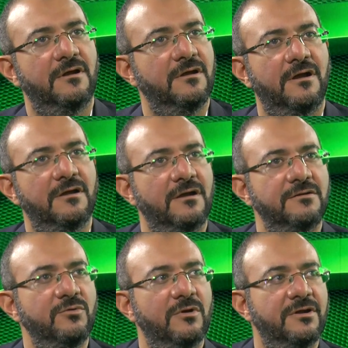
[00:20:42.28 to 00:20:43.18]
I
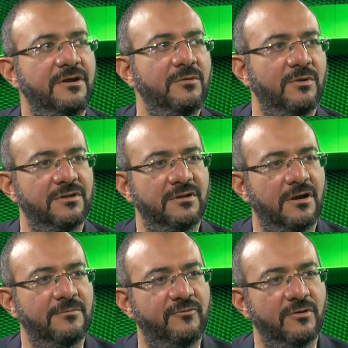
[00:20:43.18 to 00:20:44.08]
do agree with
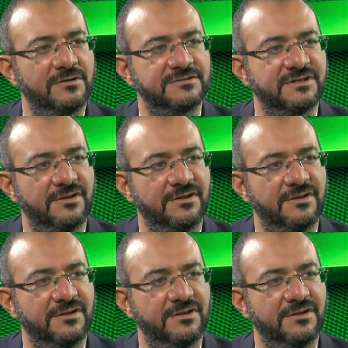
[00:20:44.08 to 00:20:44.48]
Graham Fuller's